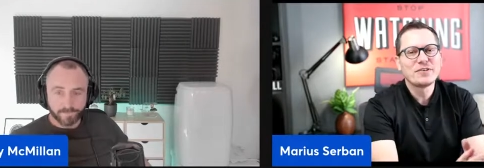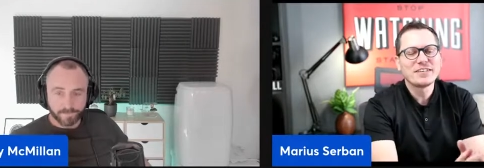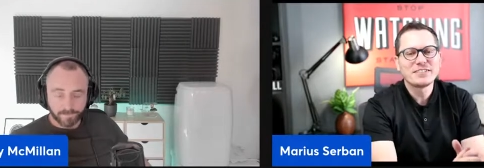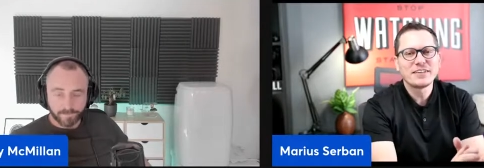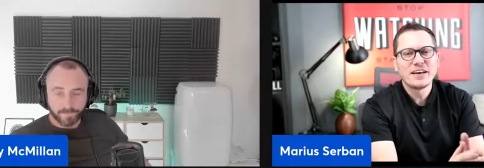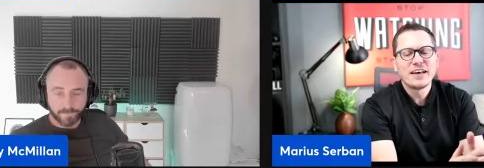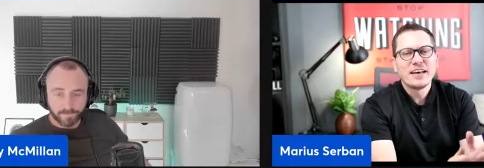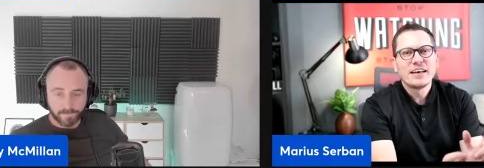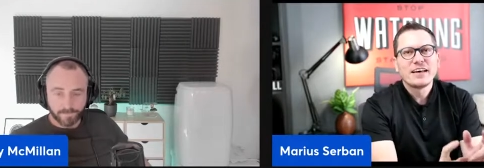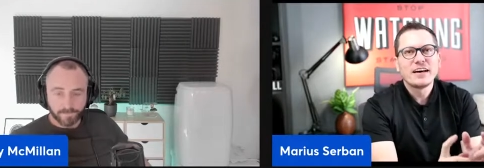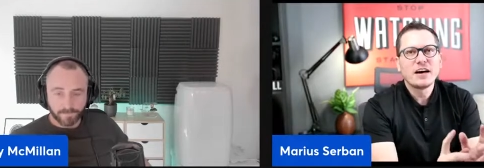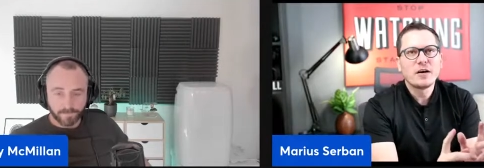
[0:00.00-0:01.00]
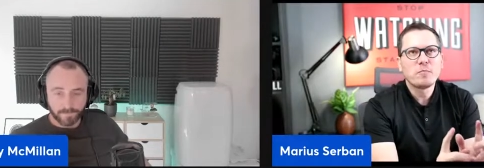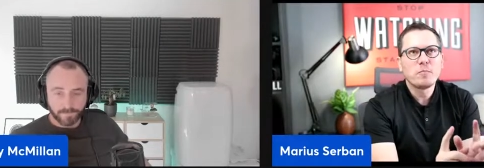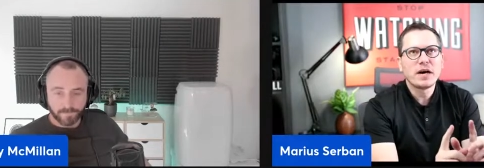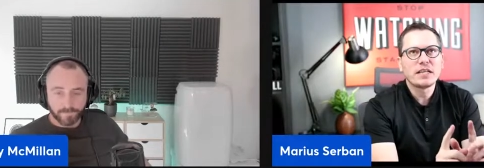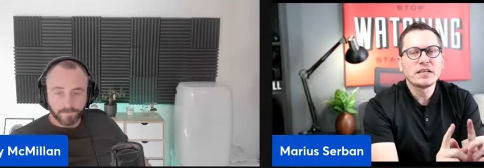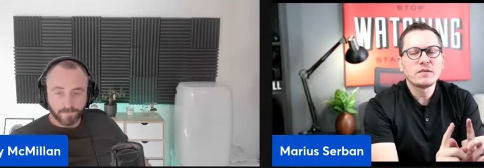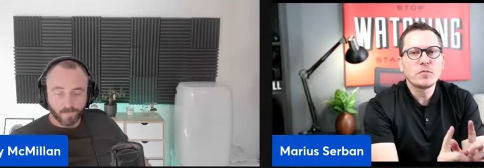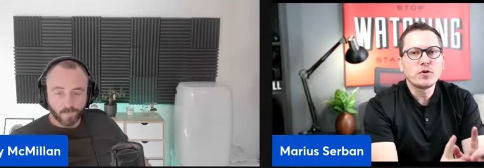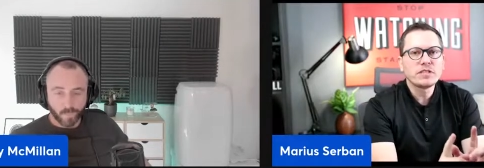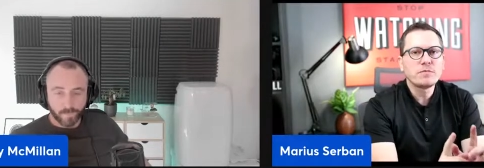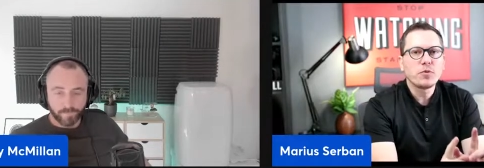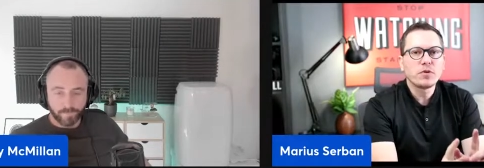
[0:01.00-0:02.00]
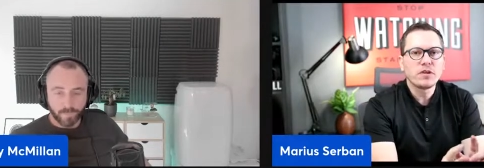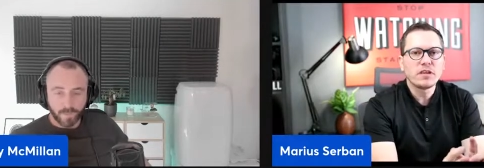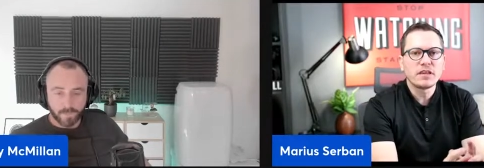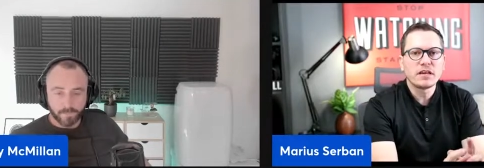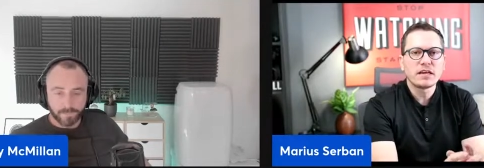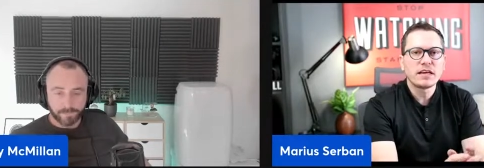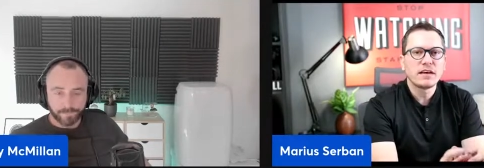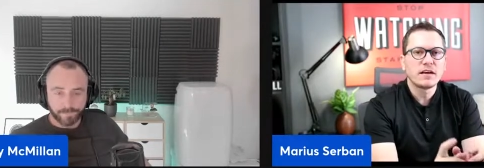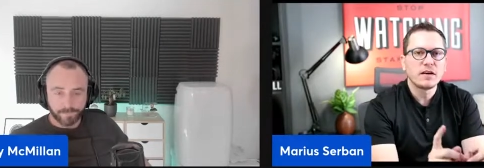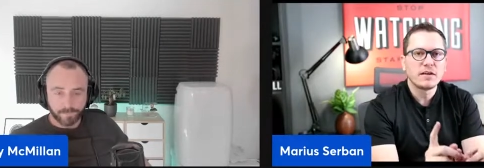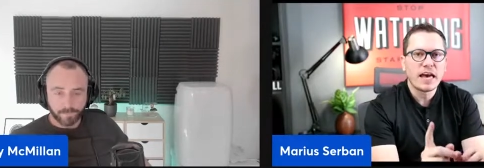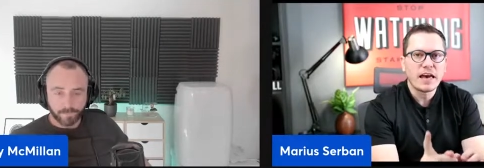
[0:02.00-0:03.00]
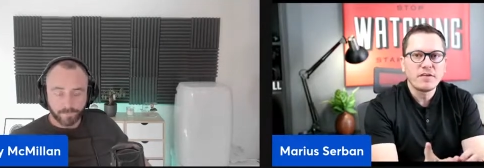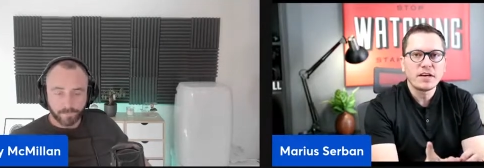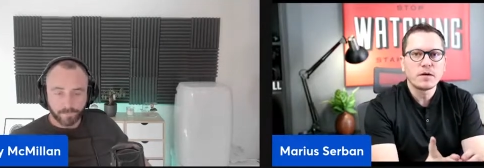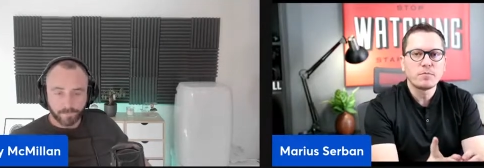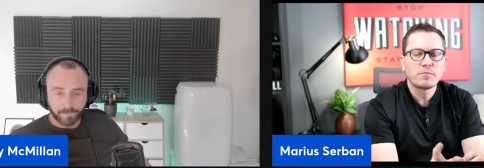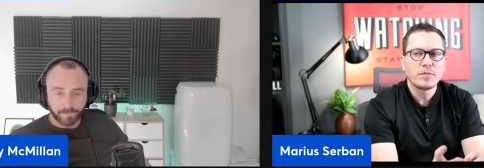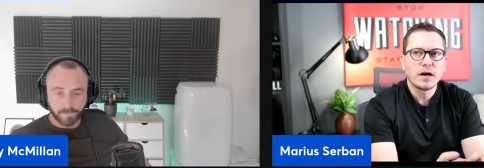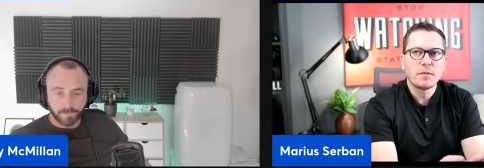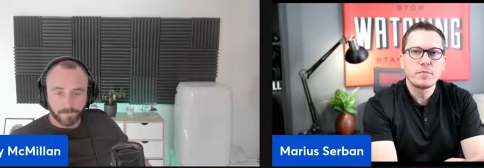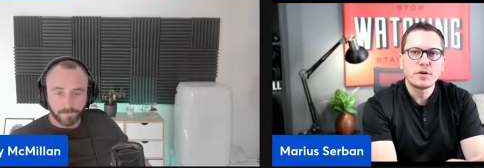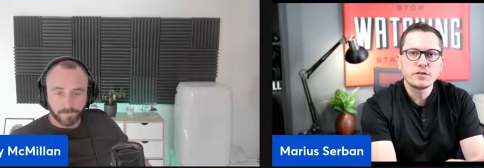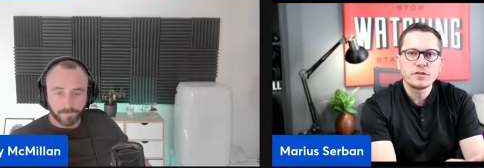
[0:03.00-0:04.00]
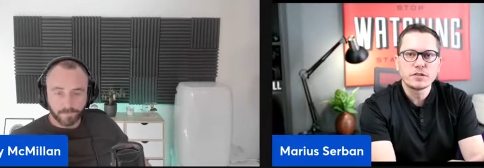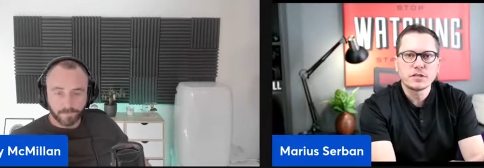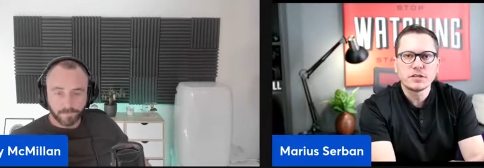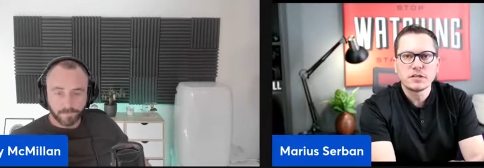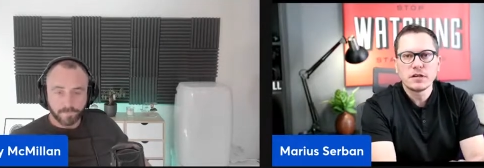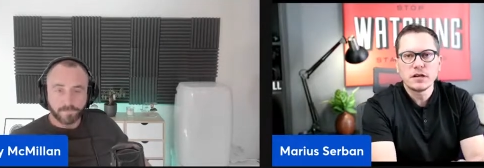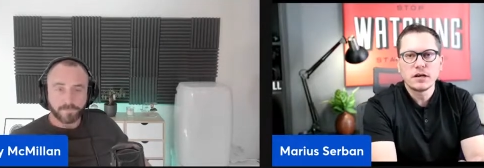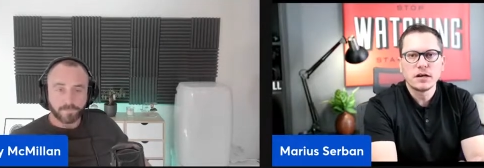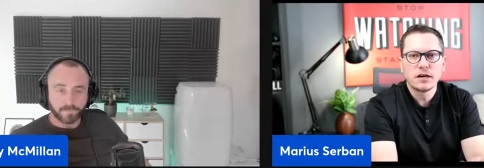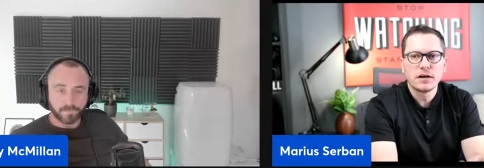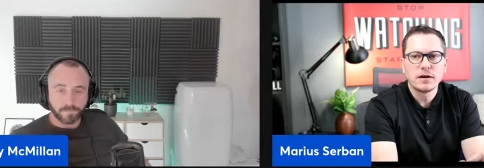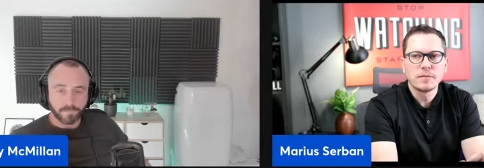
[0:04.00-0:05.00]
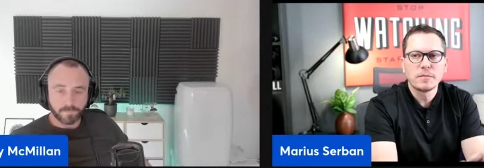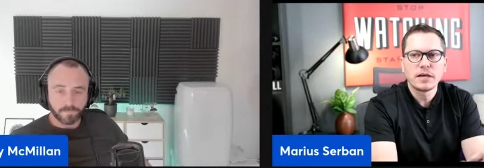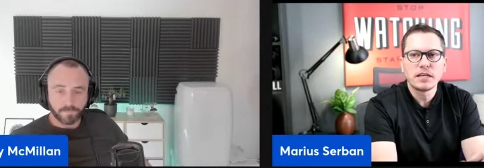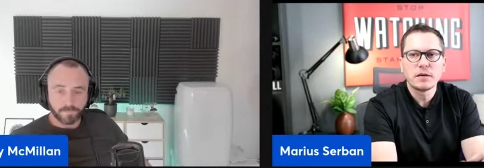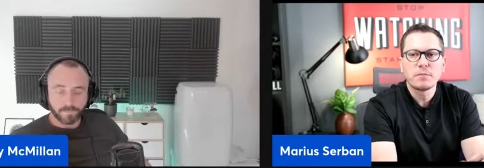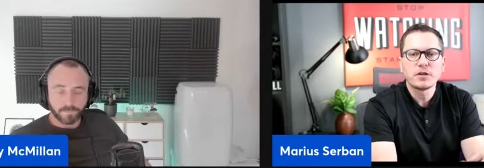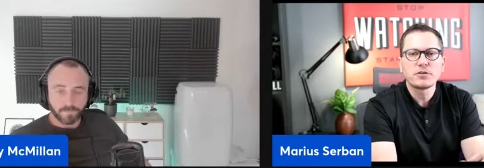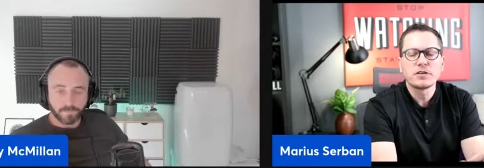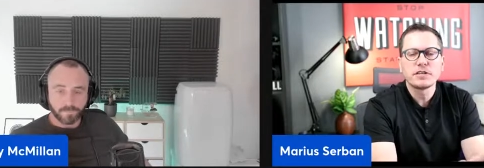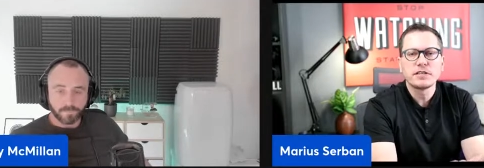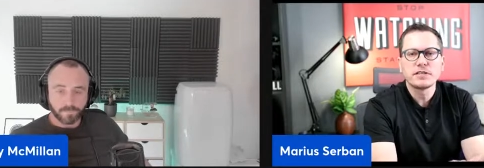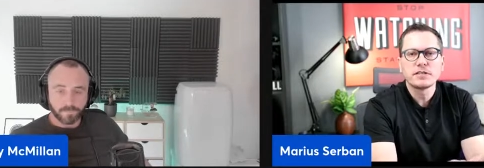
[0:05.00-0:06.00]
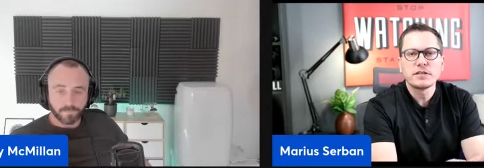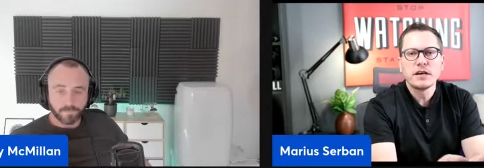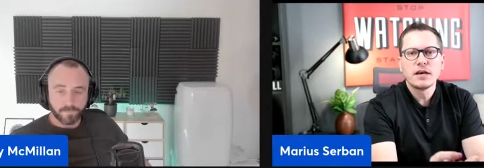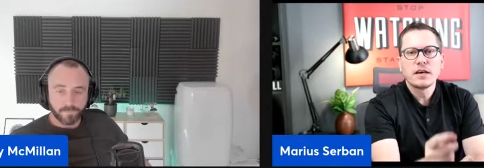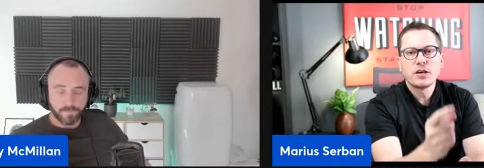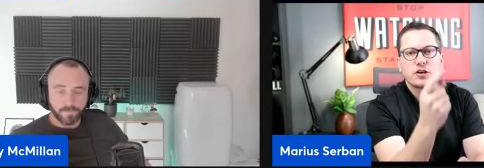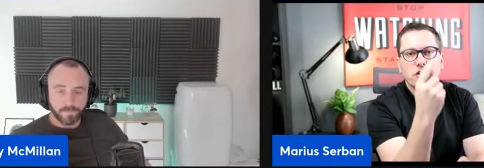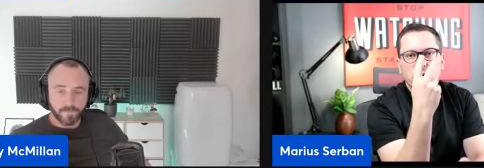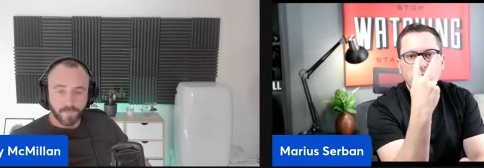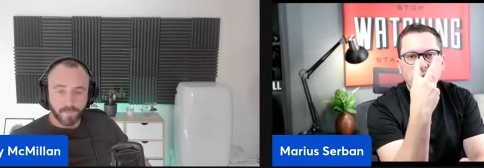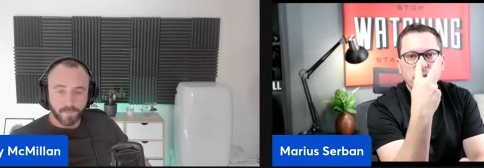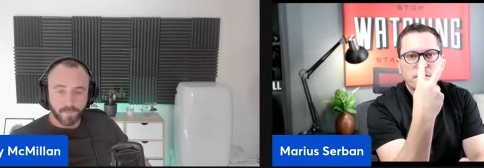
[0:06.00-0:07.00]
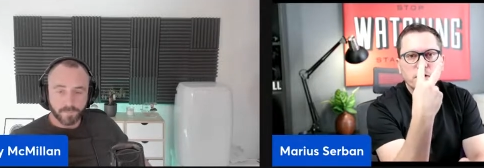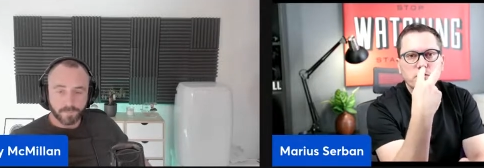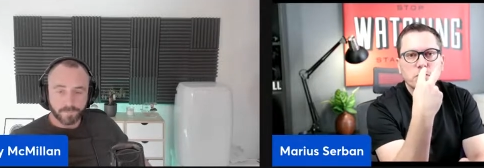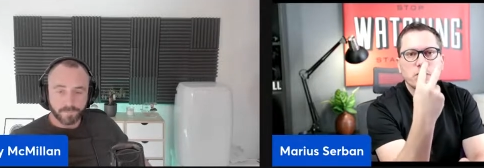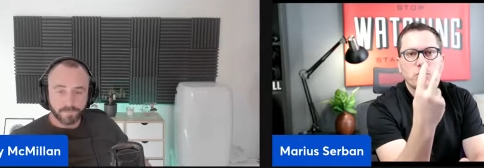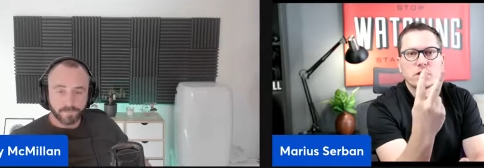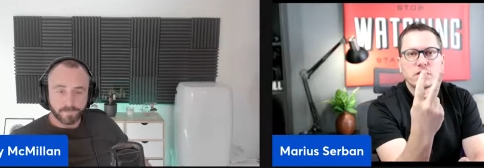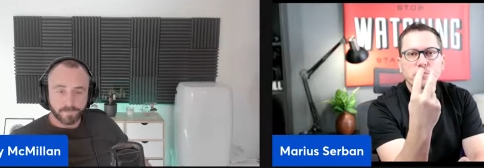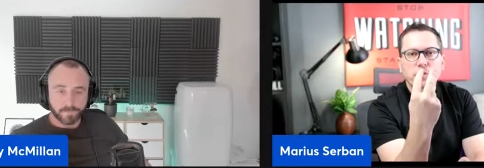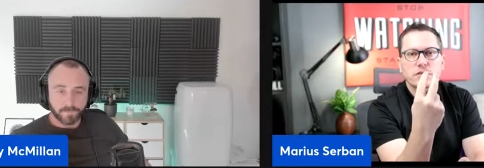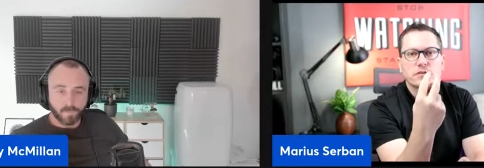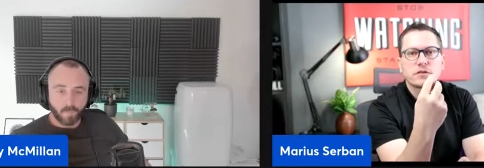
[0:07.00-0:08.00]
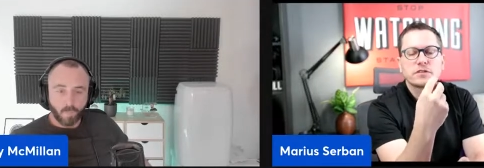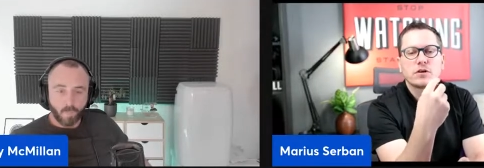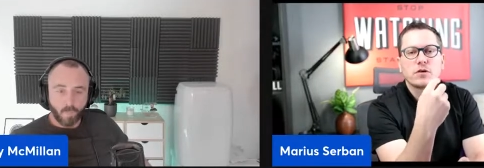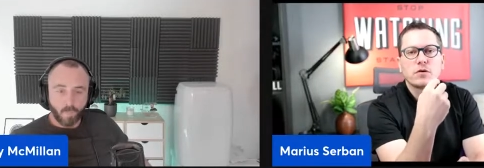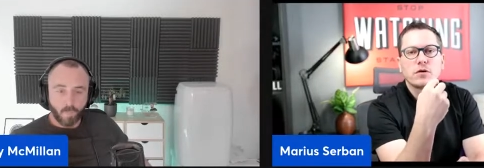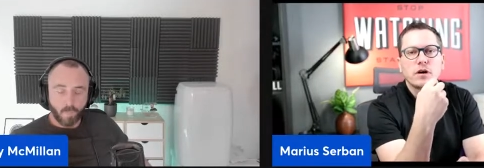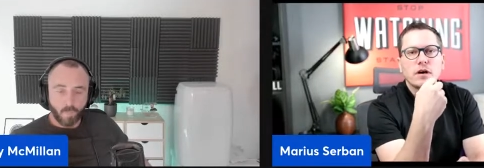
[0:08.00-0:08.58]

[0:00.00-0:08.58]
Speaker 1: was isn't. Uh, but the most important thing, having a a person uh, in the picture is you connect visually with the person. So